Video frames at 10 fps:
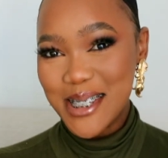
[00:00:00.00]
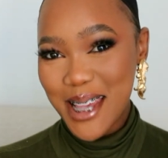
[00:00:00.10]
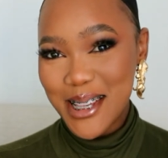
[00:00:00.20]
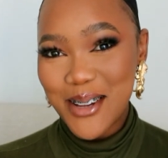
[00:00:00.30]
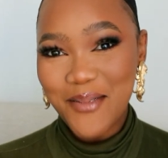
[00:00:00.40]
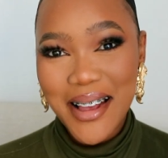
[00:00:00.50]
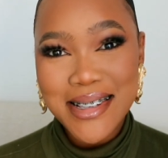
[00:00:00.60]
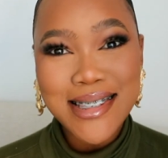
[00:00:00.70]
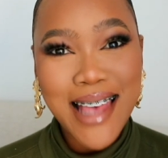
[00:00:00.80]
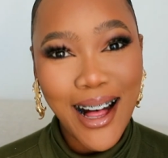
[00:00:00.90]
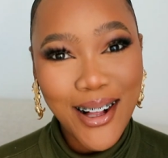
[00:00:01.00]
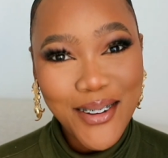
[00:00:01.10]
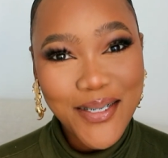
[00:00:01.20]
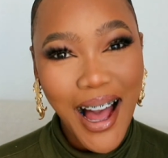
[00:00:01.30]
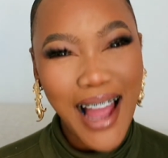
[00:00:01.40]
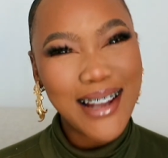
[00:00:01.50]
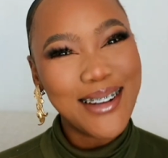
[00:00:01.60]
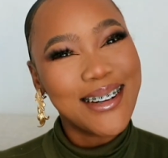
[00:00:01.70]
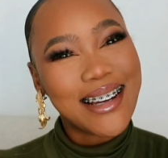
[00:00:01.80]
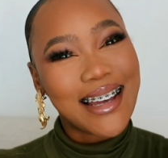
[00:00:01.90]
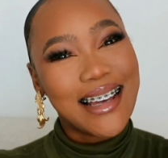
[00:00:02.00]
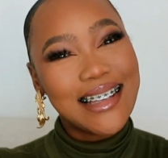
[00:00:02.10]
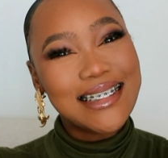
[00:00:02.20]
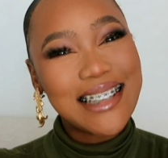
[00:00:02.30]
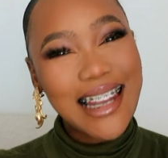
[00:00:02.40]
to say so myself, I look